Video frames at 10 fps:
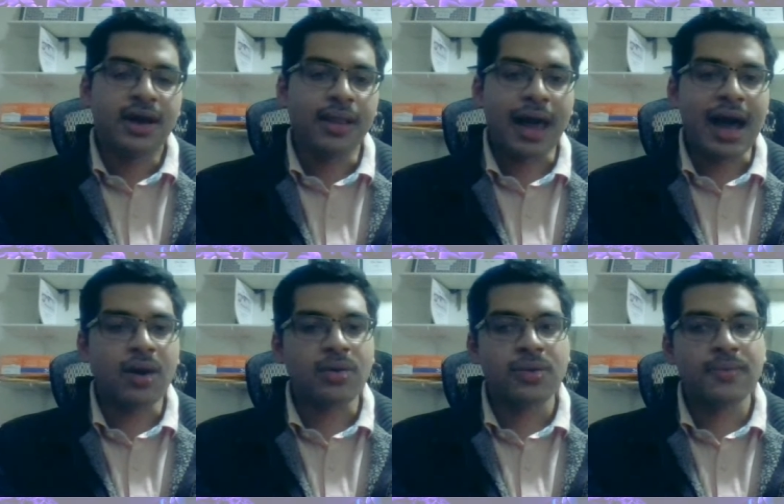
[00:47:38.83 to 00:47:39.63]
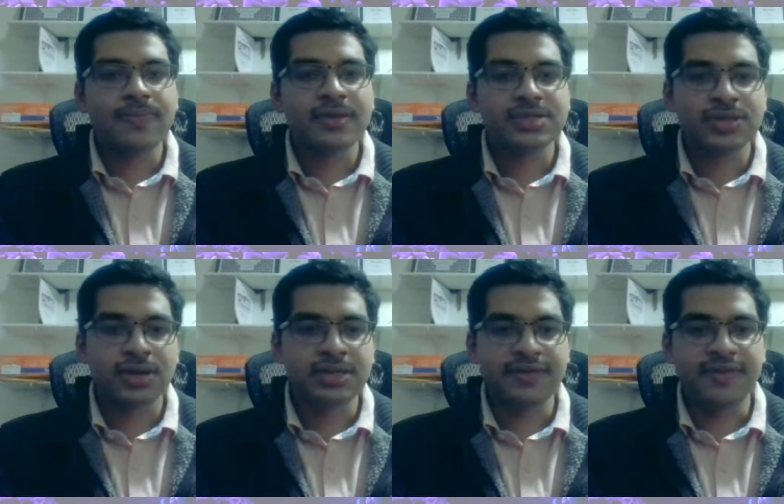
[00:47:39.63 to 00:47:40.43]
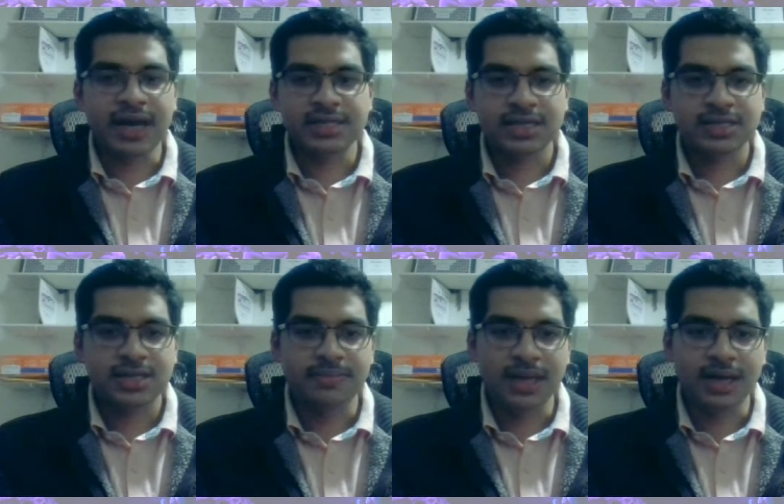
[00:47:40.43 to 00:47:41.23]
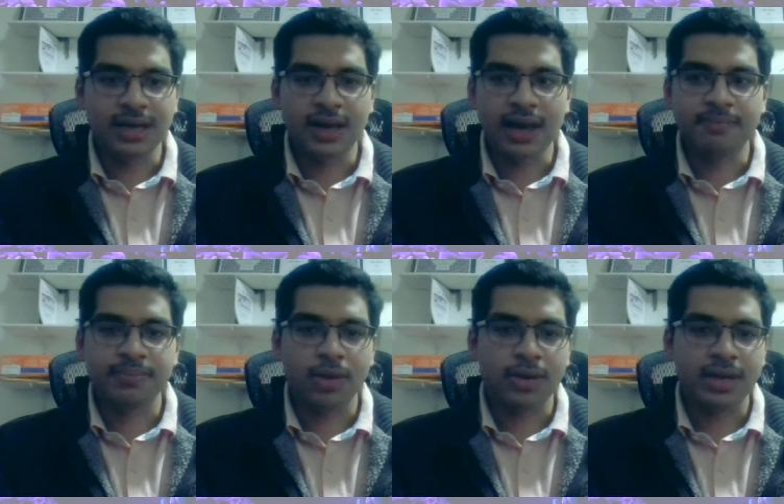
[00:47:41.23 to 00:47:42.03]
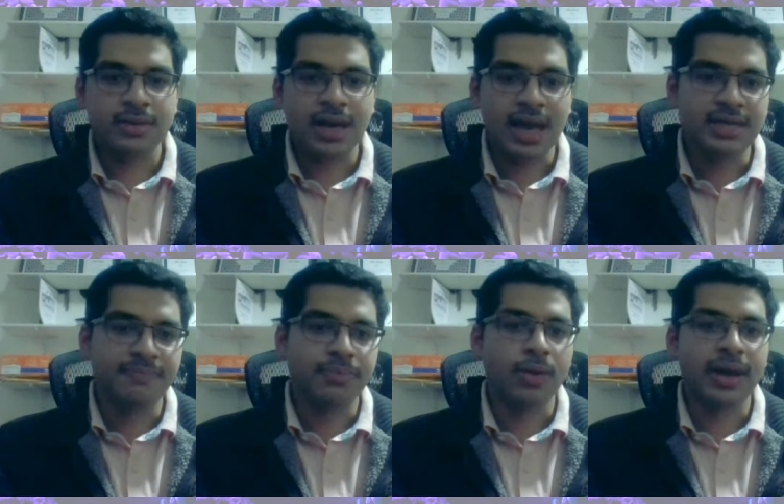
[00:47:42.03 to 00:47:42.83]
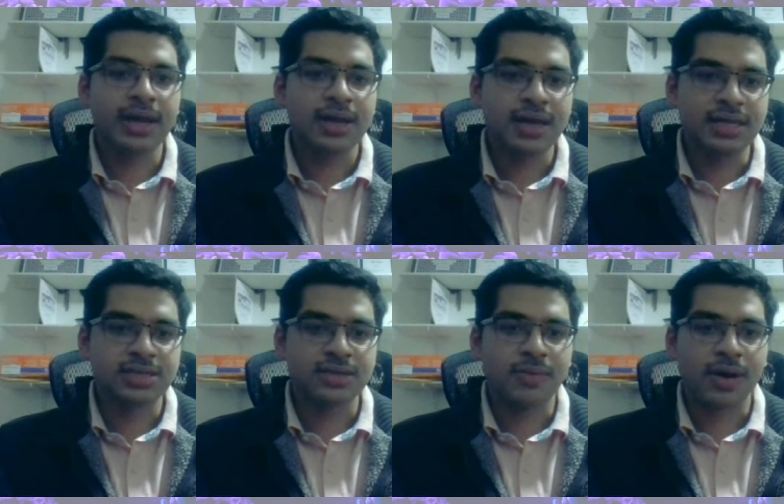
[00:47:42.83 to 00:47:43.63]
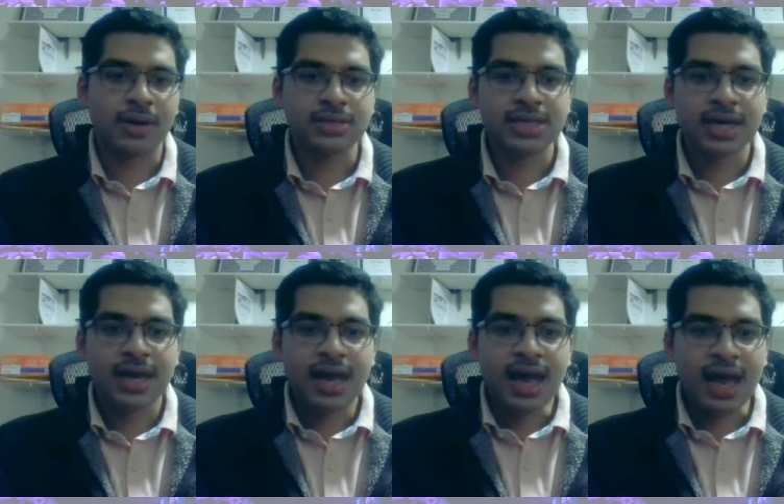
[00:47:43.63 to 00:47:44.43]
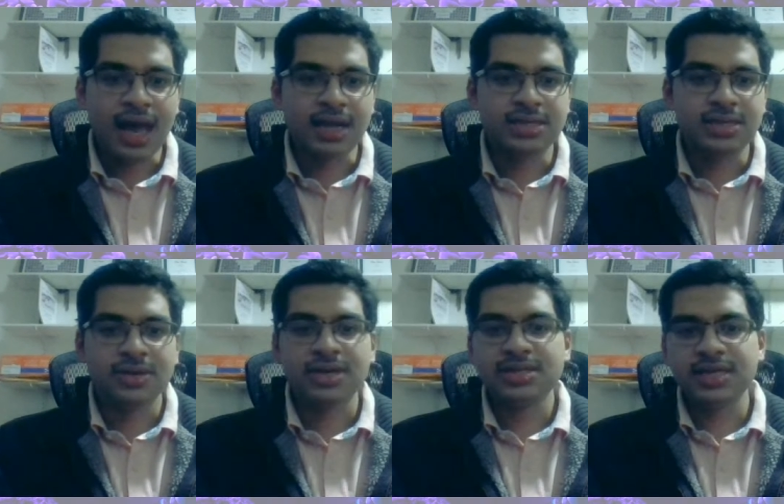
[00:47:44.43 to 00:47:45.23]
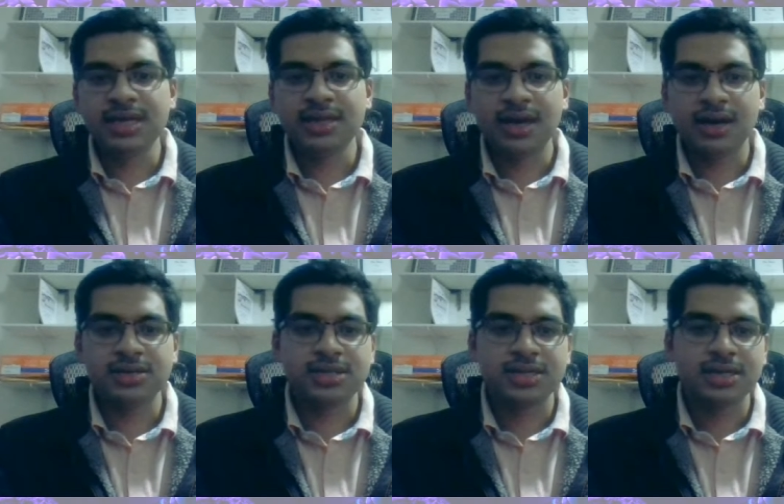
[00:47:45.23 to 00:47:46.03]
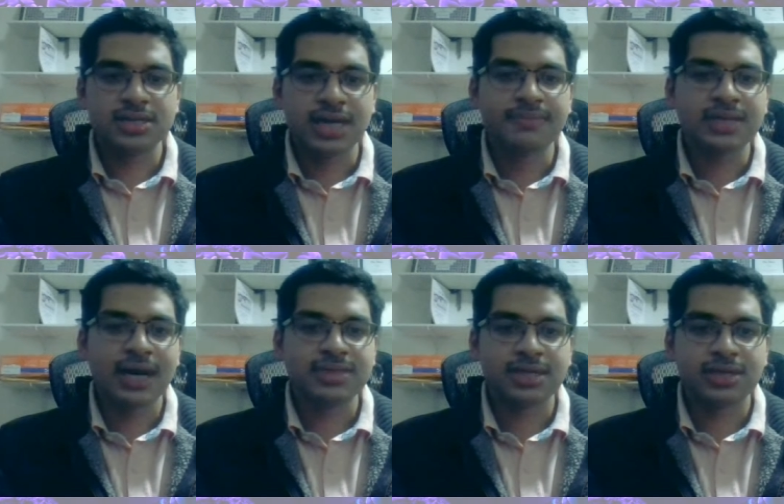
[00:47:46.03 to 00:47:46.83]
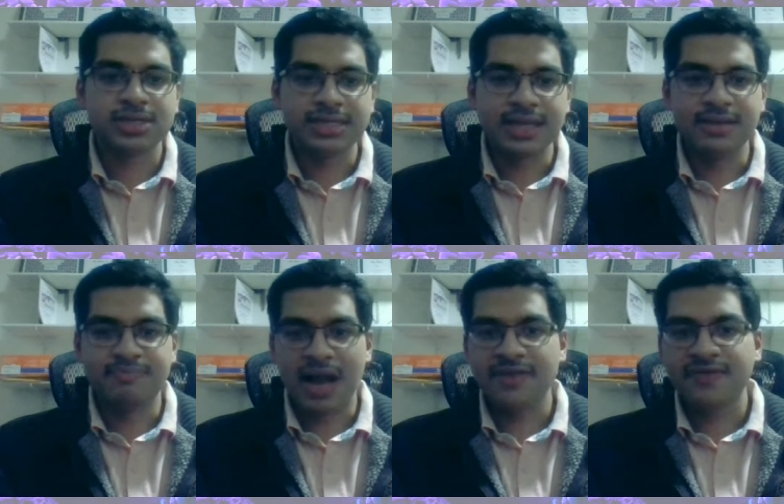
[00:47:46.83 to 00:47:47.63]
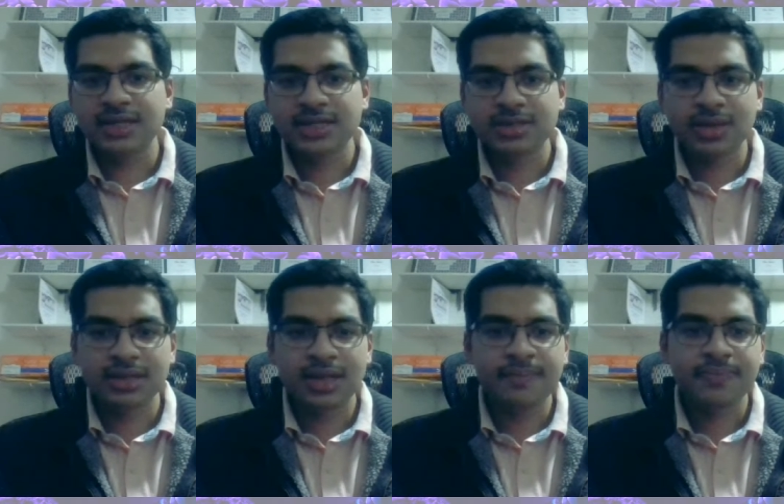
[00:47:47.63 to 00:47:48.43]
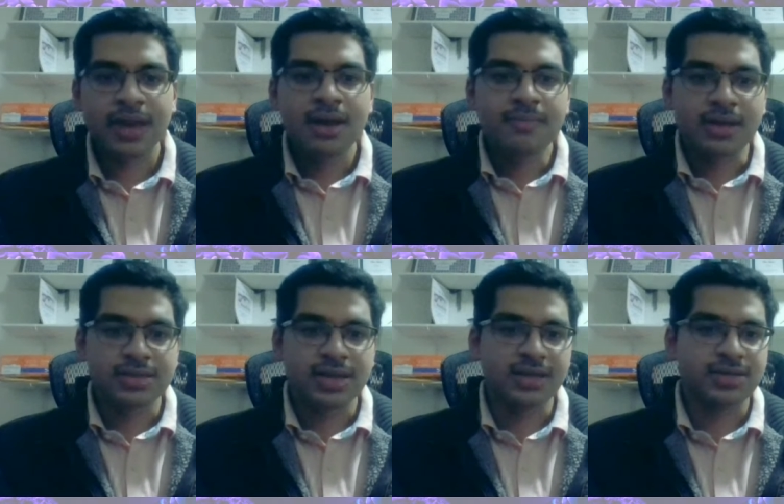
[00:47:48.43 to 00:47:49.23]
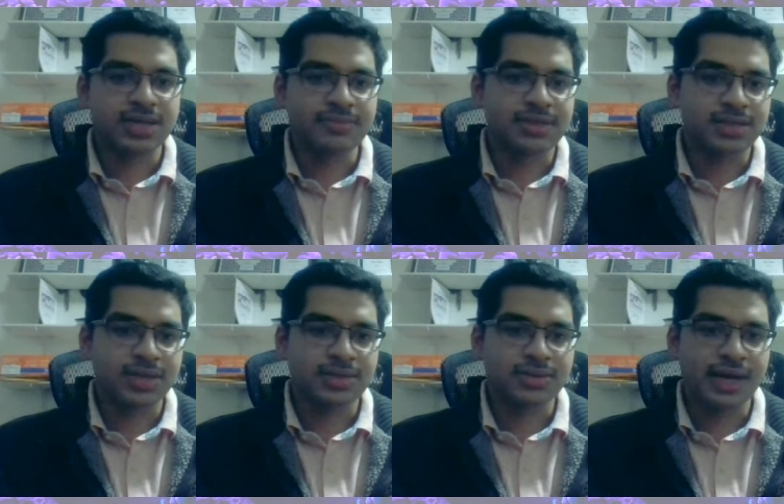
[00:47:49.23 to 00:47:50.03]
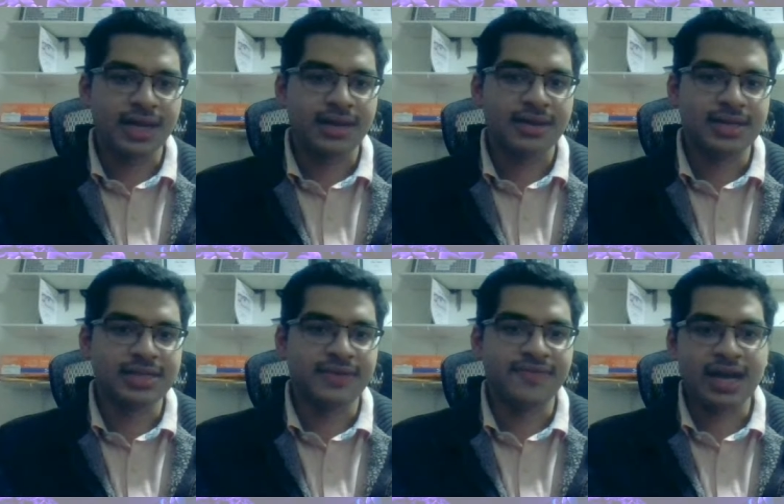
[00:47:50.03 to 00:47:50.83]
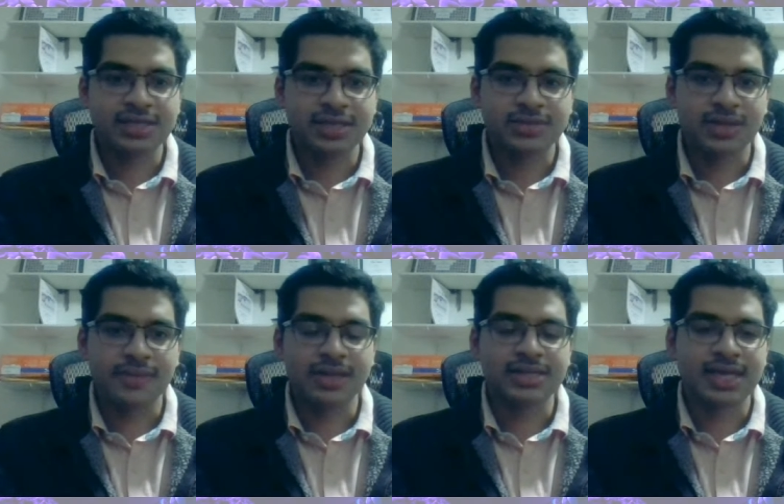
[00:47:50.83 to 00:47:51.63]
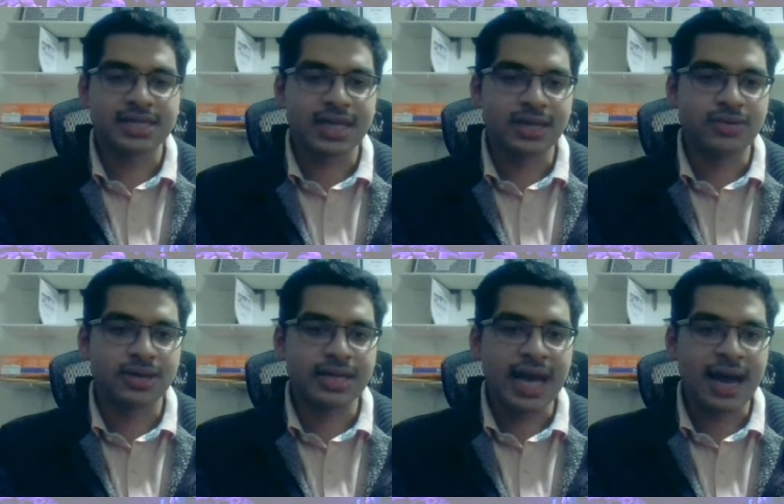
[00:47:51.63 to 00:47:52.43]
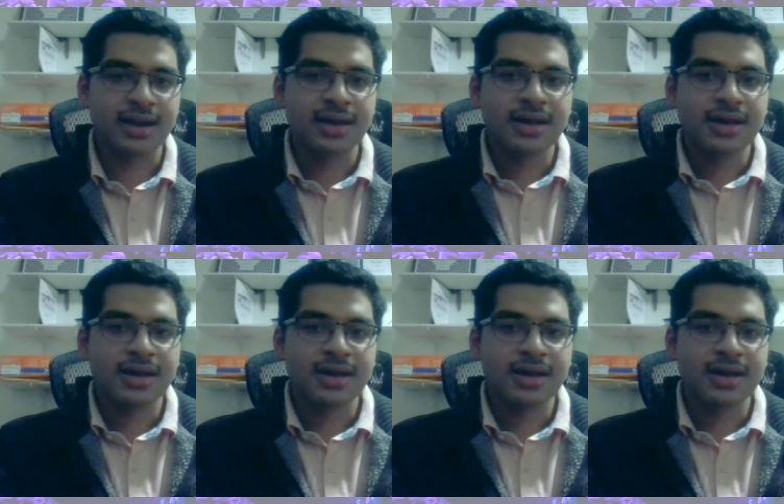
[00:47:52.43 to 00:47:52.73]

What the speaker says: allow certain devices to be employed and deployed into the world. And you can see sometimes there's benefits with them, but other times there's also like disadvantages with them in the sense that you can get